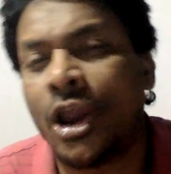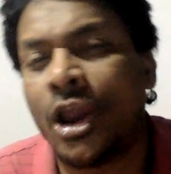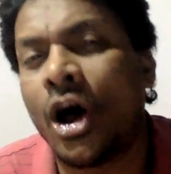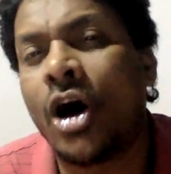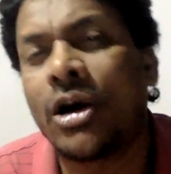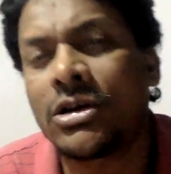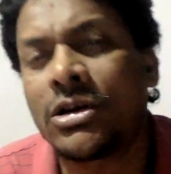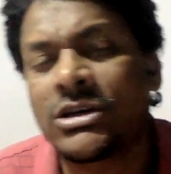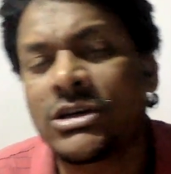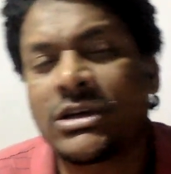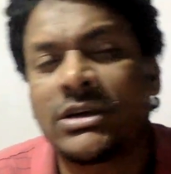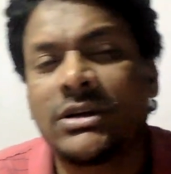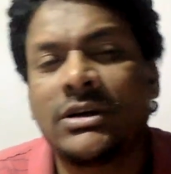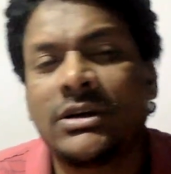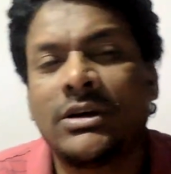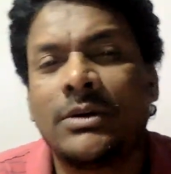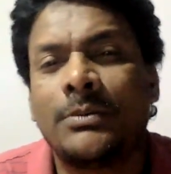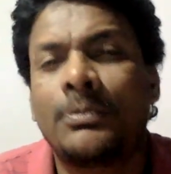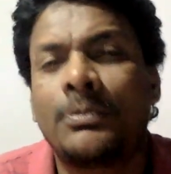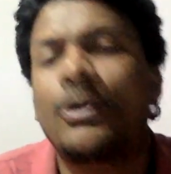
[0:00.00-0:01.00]
lot,
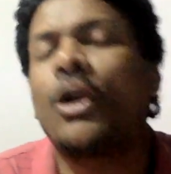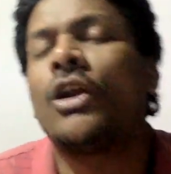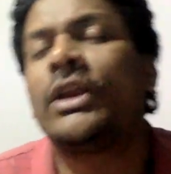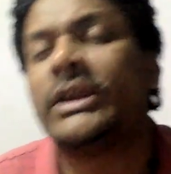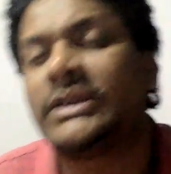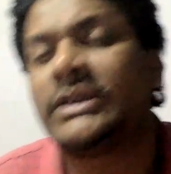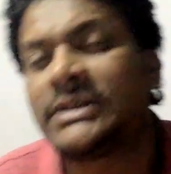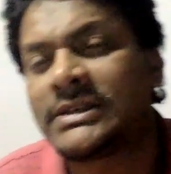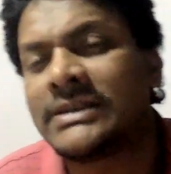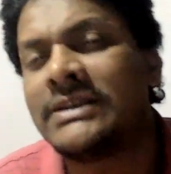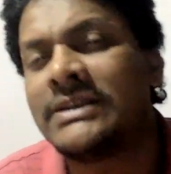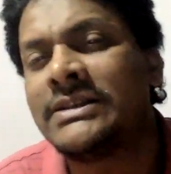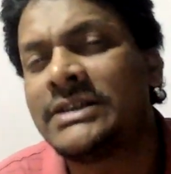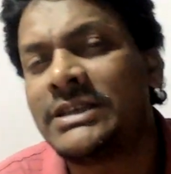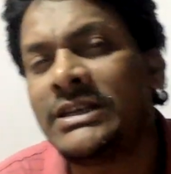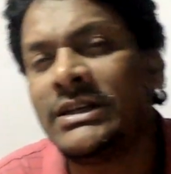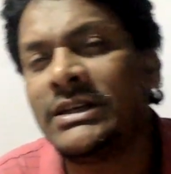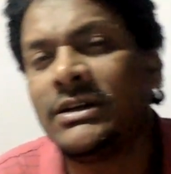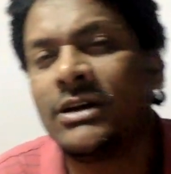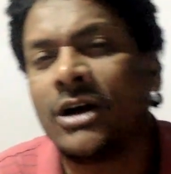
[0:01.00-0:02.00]

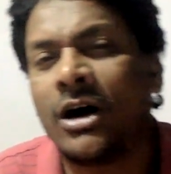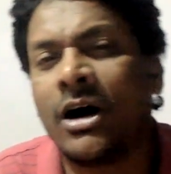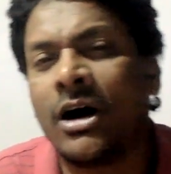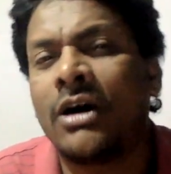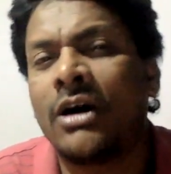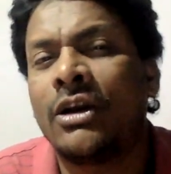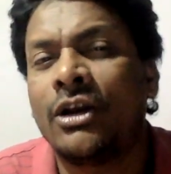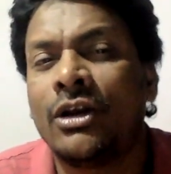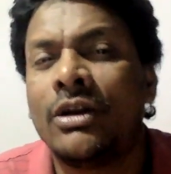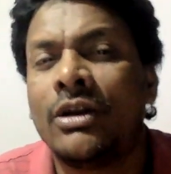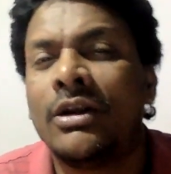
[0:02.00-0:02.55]
prolixity, or